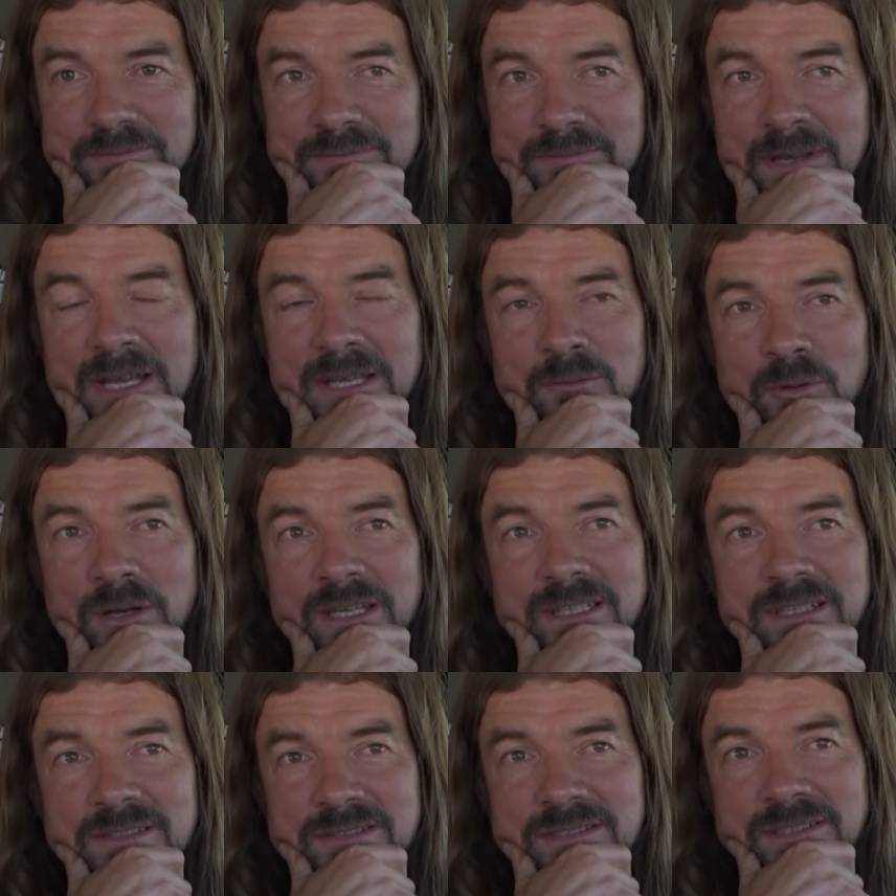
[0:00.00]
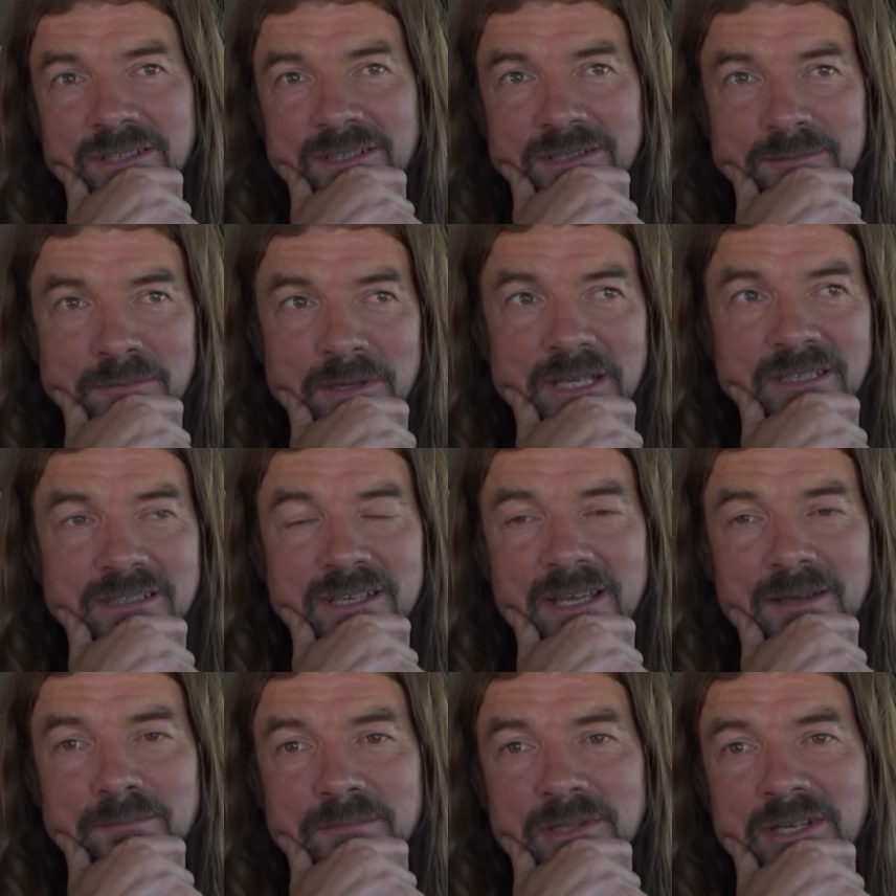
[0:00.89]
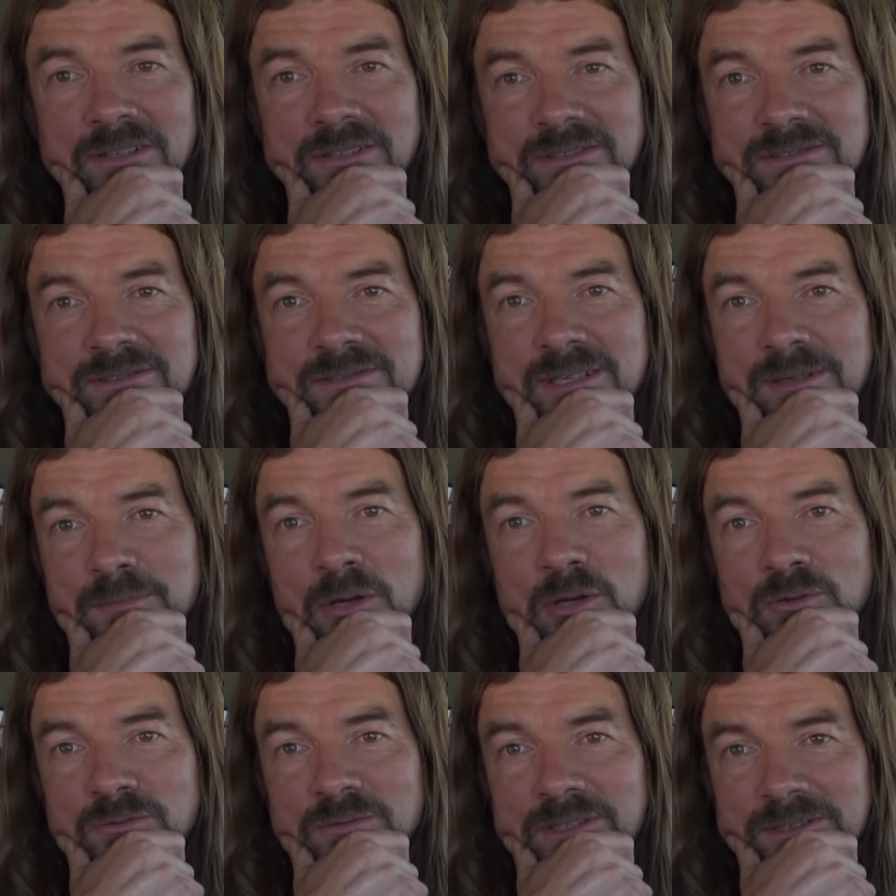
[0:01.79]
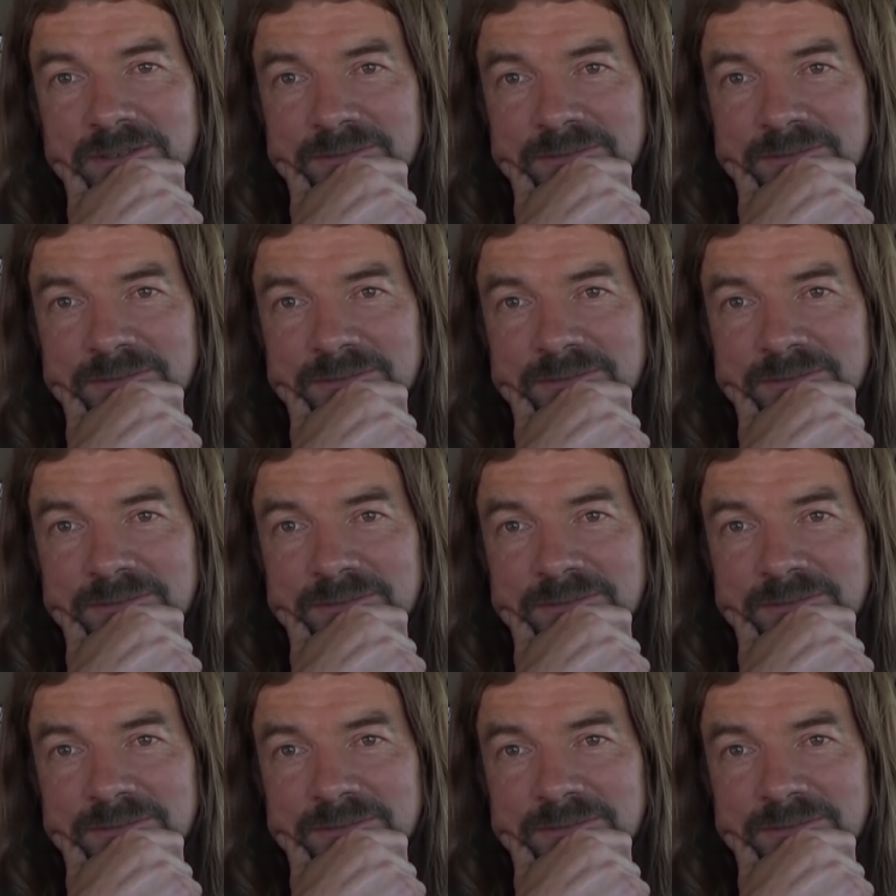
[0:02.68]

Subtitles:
My weight isn't going to make the hemlock tip over.